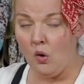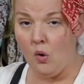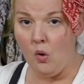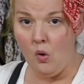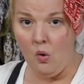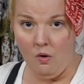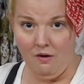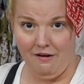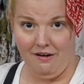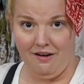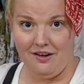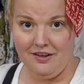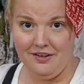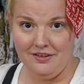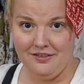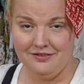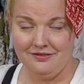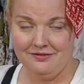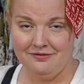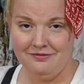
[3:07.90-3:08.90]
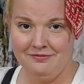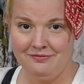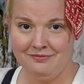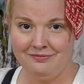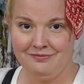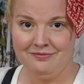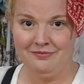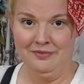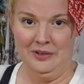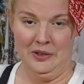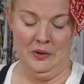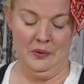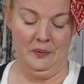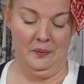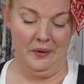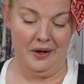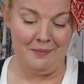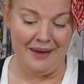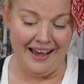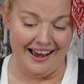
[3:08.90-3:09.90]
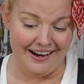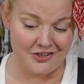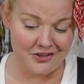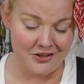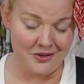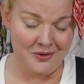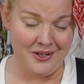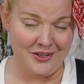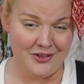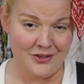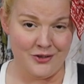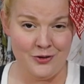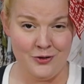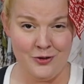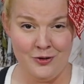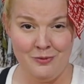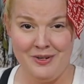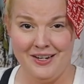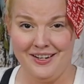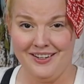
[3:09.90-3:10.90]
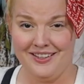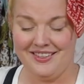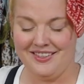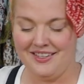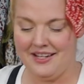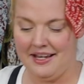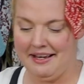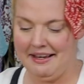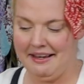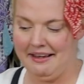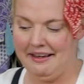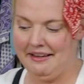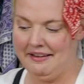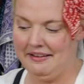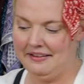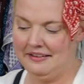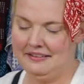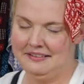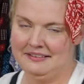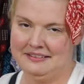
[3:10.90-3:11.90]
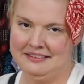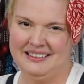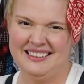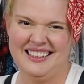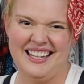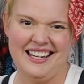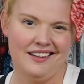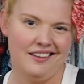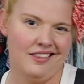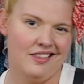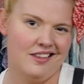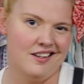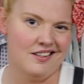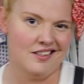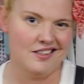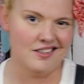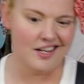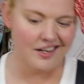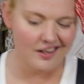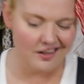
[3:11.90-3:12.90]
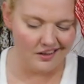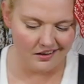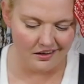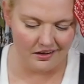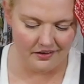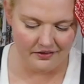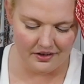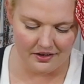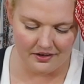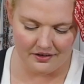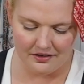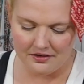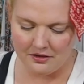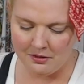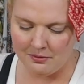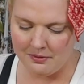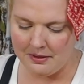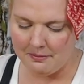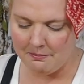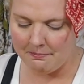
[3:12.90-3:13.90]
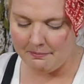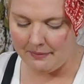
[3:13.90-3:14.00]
Or what I'm actually going to do, because I like the aesthetic of it a little bit